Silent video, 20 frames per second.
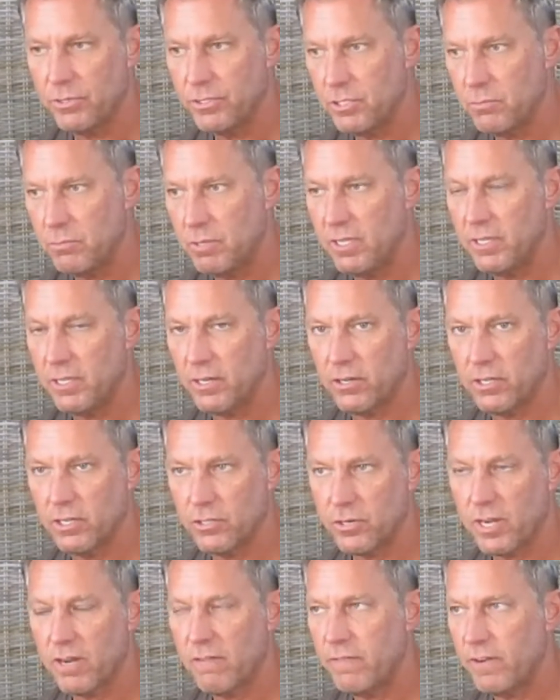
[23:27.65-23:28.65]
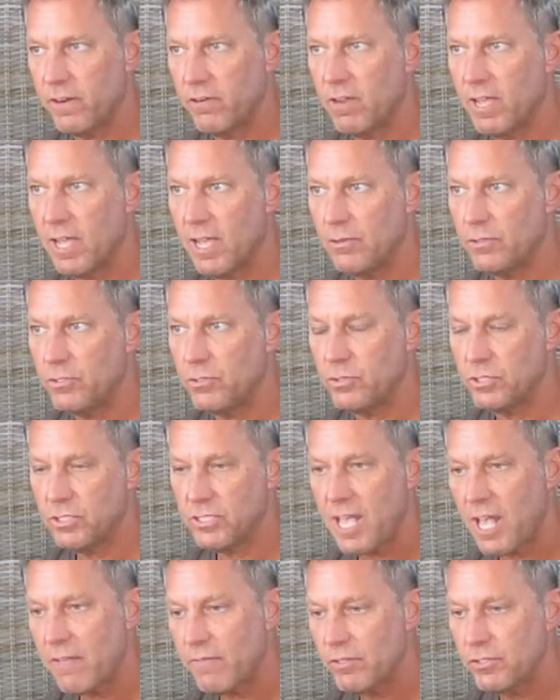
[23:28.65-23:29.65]
to be they're going to try to figure out how to
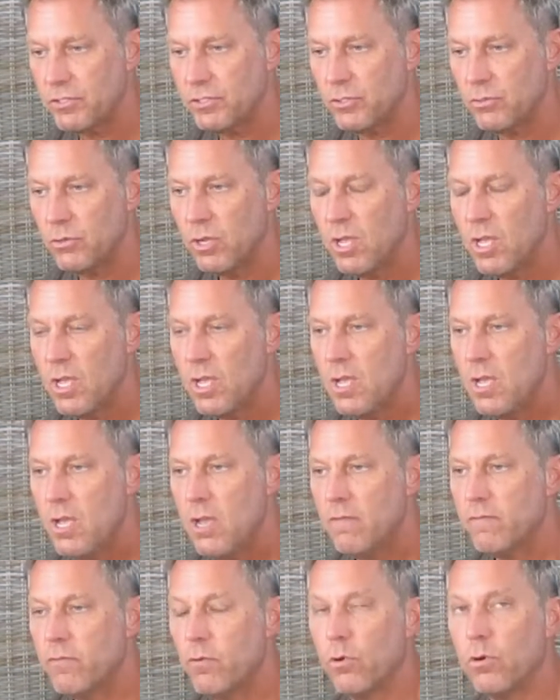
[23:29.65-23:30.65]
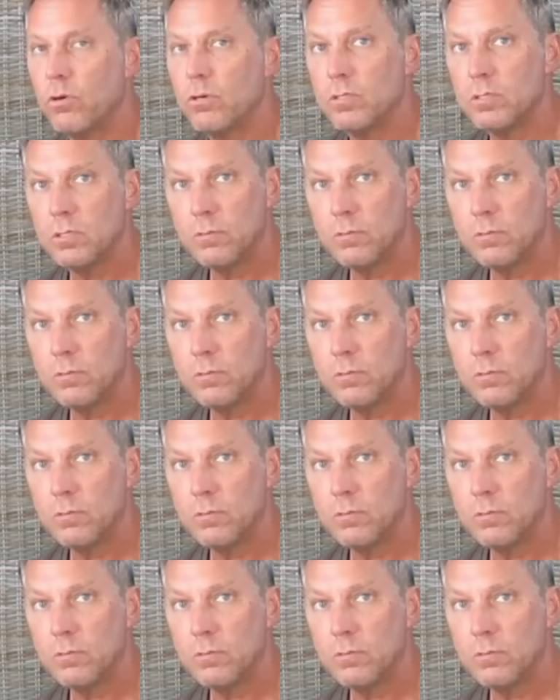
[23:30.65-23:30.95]
salvage you for